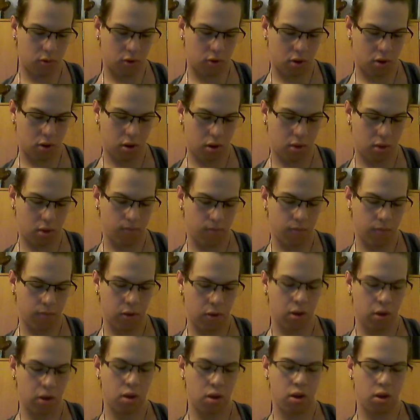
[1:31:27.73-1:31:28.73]
Okay.
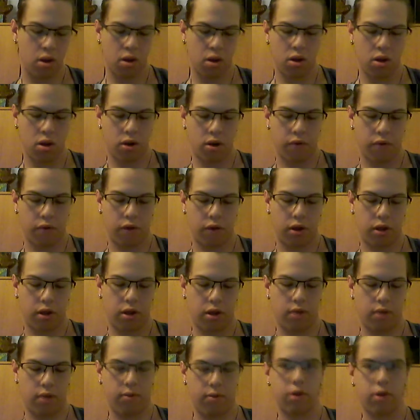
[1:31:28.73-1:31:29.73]
Divide
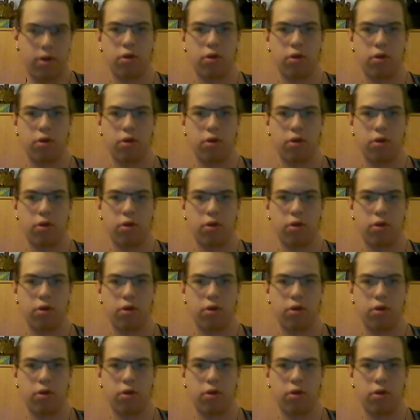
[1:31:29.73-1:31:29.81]
that by